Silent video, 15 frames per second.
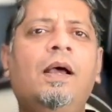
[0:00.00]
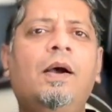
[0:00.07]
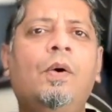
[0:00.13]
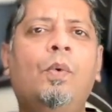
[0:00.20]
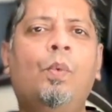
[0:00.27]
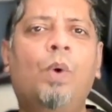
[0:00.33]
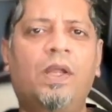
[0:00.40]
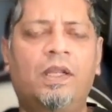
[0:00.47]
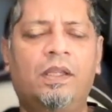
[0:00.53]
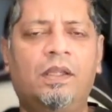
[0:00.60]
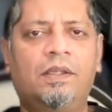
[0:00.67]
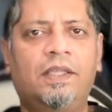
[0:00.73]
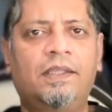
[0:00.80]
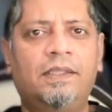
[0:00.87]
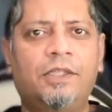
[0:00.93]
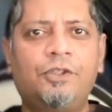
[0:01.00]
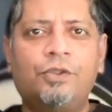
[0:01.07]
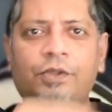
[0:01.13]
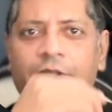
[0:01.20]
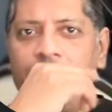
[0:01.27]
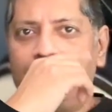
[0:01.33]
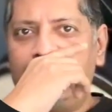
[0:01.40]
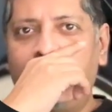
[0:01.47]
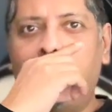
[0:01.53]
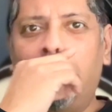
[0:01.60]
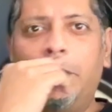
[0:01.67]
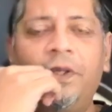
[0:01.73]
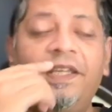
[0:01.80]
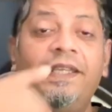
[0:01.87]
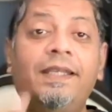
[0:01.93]
one other thing that you need to
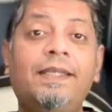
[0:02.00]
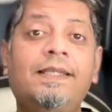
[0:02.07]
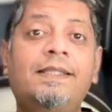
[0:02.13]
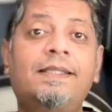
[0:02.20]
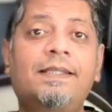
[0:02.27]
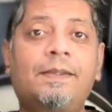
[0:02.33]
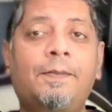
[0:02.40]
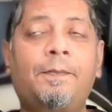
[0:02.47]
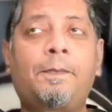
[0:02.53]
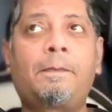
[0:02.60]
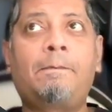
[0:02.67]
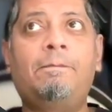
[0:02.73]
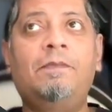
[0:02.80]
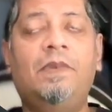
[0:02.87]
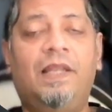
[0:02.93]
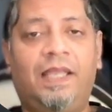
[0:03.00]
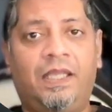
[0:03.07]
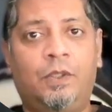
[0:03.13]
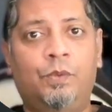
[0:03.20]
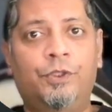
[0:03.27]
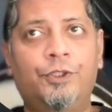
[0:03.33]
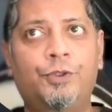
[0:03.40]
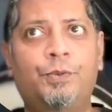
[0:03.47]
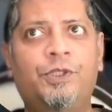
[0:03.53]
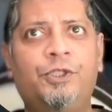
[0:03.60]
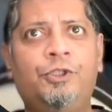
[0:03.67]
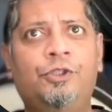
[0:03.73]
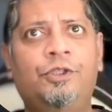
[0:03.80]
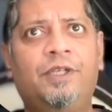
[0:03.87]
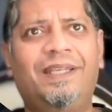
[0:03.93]
know is language. When
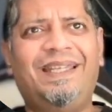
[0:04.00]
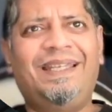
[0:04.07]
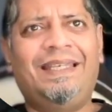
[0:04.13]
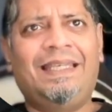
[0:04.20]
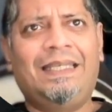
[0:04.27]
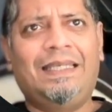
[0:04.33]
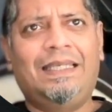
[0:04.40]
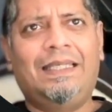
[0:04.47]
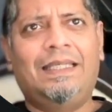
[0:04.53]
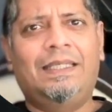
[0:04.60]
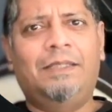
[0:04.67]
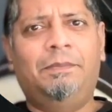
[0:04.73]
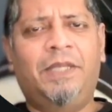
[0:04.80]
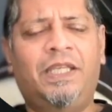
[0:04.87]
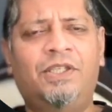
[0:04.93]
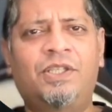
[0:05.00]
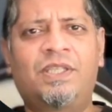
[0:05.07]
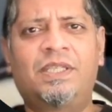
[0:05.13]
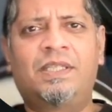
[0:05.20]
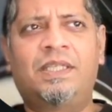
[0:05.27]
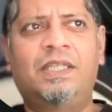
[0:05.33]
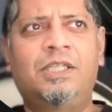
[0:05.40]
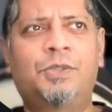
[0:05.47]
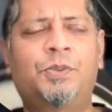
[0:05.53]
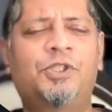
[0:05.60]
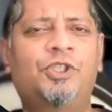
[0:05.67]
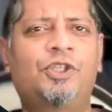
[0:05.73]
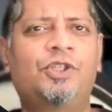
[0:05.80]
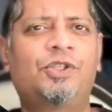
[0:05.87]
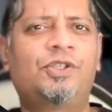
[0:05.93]
you're in the main cities,
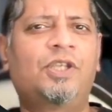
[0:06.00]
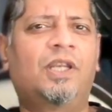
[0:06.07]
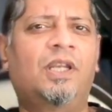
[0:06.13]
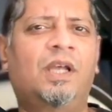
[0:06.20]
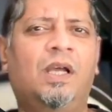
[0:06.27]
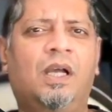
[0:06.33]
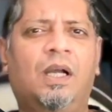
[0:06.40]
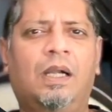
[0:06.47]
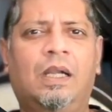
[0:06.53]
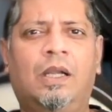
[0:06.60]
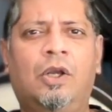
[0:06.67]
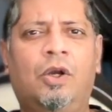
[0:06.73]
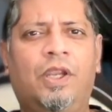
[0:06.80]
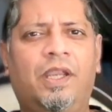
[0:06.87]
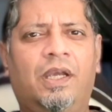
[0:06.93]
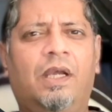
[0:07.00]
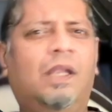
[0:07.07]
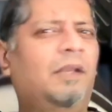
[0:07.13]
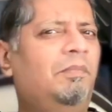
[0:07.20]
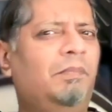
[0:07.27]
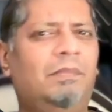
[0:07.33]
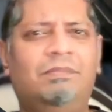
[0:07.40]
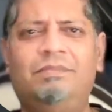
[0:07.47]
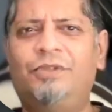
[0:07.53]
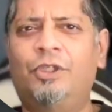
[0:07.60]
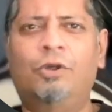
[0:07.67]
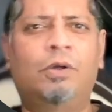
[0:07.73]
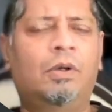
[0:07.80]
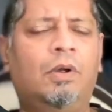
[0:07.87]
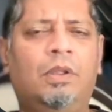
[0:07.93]
which is Da Nang, Hoi An,
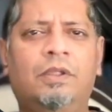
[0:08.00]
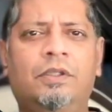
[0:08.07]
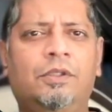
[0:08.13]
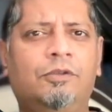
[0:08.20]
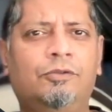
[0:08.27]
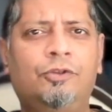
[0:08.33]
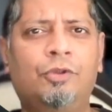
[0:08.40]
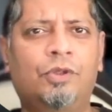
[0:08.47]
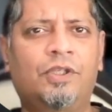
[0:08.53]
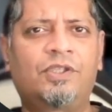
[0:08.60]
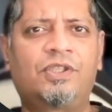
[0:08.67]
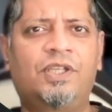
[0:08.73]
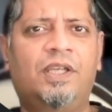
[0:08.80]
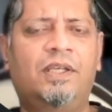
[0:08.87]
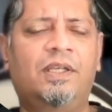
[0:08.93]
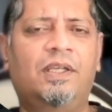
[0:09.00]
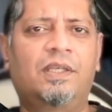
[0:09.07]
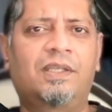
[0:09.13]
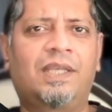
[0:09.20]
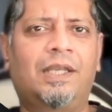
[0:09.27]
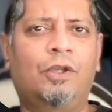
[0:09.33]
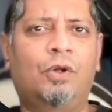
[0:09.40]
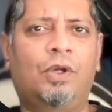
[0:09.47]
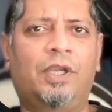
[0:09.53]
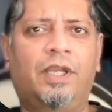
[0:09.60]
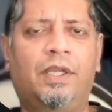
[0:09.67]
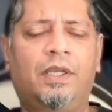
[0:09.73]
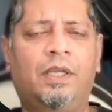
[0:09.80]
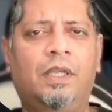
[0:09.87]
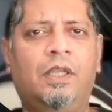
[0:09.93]
all the tourist areas,
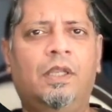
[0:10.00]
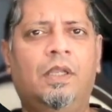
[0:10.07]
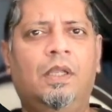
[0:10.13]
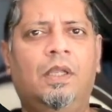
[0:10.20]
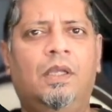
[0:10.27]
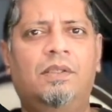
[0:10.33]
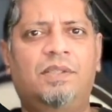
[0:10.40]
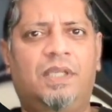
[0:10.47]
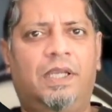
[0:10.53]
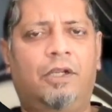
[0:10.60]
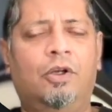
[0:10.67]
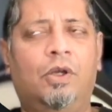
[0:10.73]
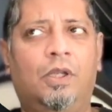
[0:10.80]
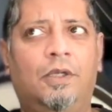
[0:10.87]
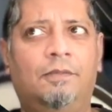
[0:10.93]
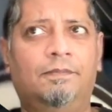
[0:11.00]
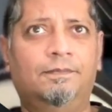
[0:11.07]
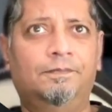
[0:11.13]
Hanoi, Saigon,